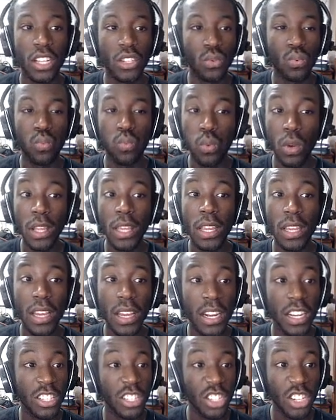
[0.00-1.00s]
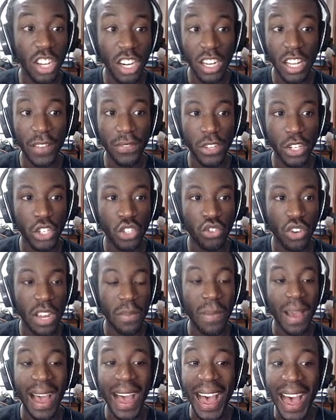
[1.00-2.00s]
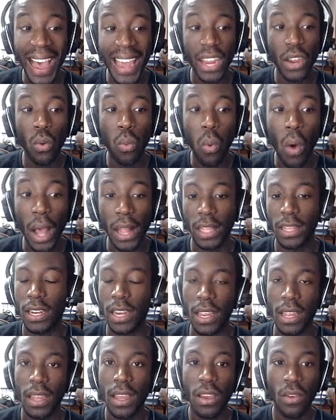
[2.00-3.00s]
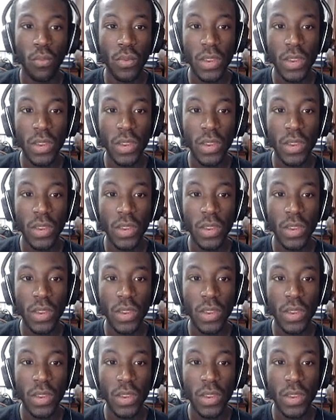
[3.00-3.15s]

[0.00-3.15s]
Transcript: It's really good. It's good enough to stream high quality.